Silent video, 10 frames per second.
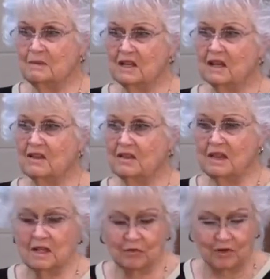big
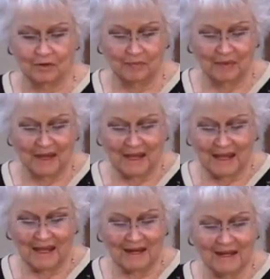cathedral
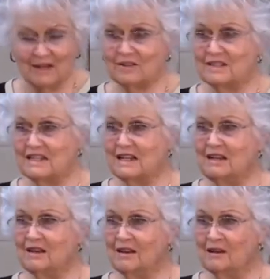and let her
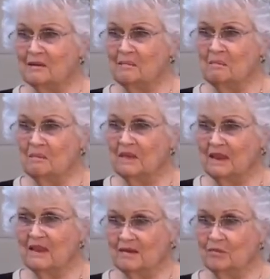see
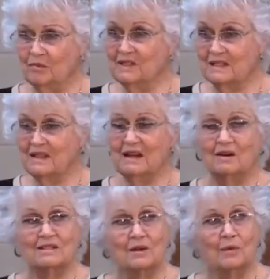what's
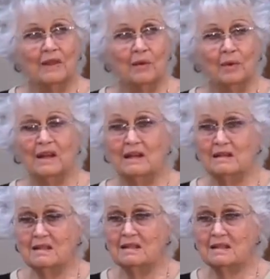there. So when they went
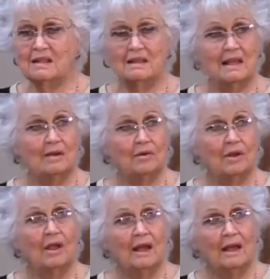into this
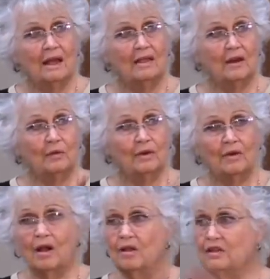cathedral, there
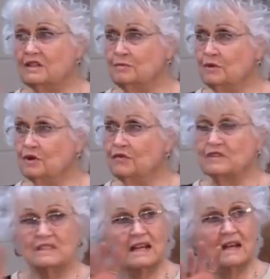were all these
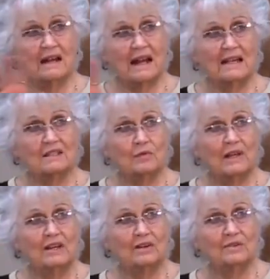beautiful stained glass
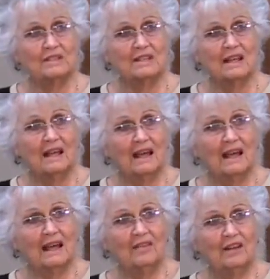windows.
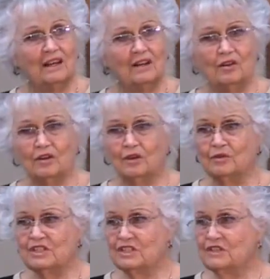And the little girl
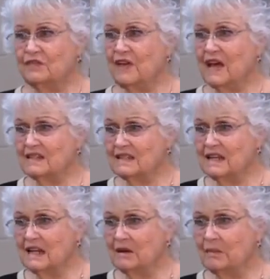was just
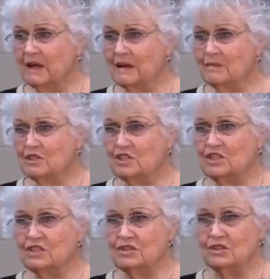fascinated by them. And
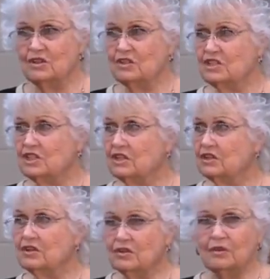she stood there and she
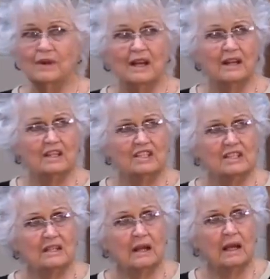looked around and she
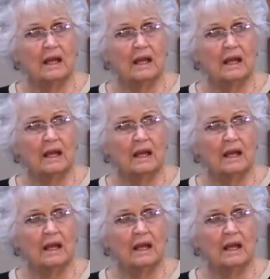said,